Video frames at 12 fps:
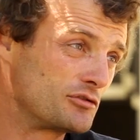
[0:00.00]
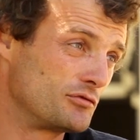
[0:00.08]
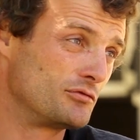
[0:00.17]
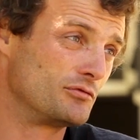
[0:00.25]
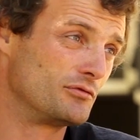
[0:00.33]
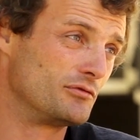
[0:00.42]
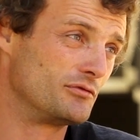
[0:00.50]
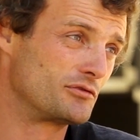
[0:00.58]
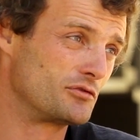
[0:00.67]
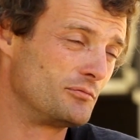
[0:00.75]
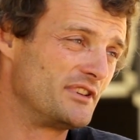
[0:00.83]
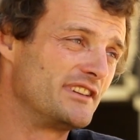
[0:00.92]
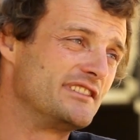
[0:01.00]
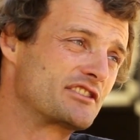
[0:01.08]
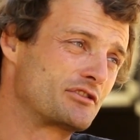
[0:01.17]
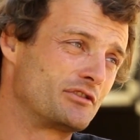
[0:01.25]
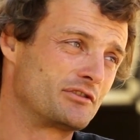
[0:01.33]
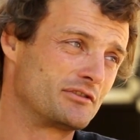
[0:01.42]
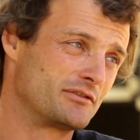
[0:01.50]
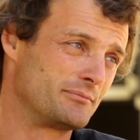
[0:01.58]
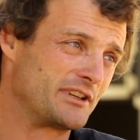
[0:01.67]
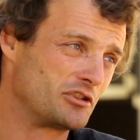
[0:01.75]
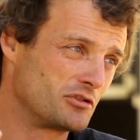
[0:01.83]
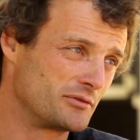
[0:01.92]
to be in the score
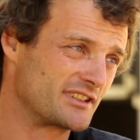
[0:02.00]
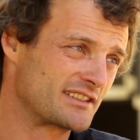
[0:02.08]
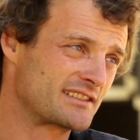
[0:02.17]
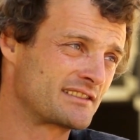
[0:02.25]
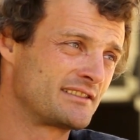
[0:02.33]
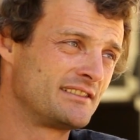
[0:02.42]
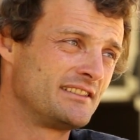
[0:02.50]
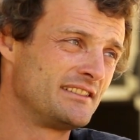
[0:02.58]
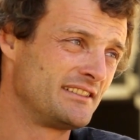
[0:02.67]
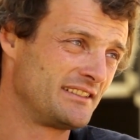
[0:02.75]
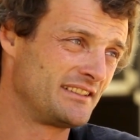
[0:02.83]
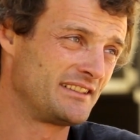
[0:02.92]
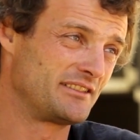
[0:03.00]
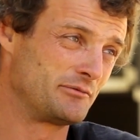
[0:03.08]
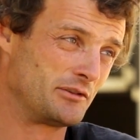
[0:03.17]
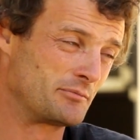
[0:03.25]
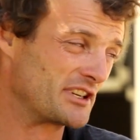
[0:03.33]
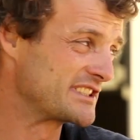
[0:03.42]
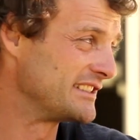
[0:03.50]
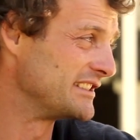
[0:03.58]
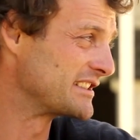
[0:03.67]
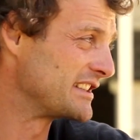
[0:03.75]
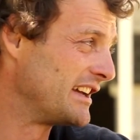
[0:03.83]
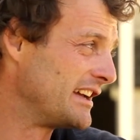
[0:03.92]
maneuvers. We present the
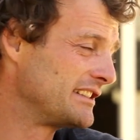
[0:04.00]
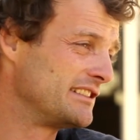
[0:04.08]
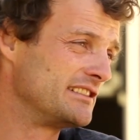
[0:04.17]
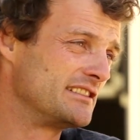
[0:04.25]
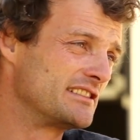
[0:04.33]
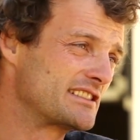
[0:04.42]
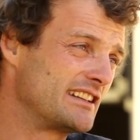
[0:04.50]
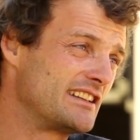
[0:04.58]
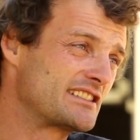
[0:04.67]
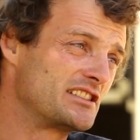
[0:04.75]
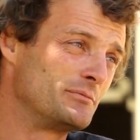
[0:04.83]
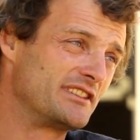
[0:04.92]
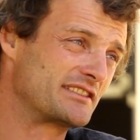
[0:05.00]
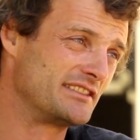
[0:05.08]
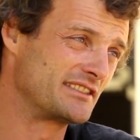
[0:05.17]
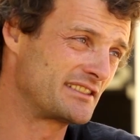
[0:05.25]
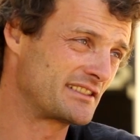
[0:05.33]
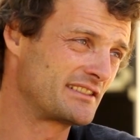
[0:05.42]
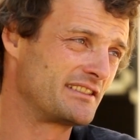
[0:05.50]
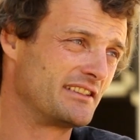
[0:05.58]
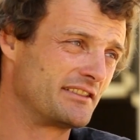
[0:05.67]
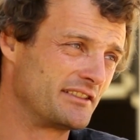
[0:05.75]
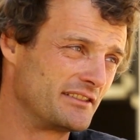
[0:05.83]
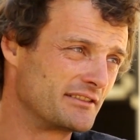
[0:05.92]
SAT and SAT asymmetric. I
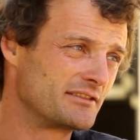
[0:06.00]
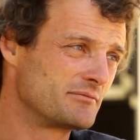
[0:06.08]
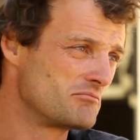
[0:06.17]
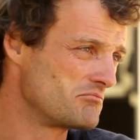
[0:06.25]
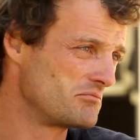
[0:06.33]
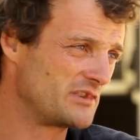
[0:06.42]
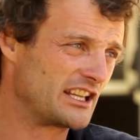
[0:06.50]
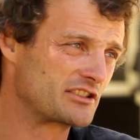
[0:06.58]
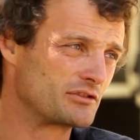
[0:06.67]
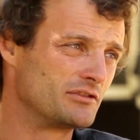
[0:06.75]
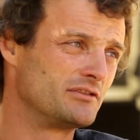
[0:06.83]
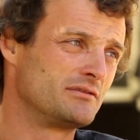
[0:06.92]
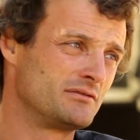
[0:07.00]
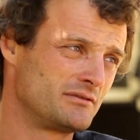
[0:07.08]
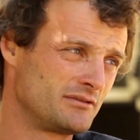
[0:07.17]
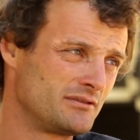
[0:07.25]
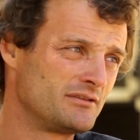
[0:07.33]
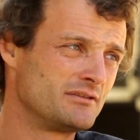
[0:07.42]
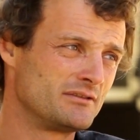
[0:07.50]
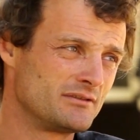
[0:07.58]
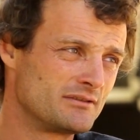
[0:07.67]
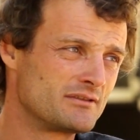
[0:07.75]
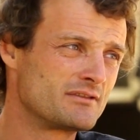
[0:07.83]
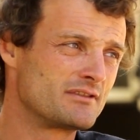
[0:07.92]
think that's all.
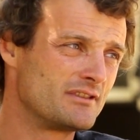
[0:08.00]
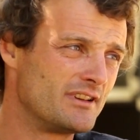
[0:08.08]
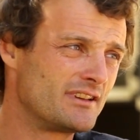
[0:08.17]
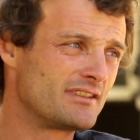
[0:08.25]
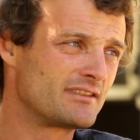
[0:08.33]
Yeah.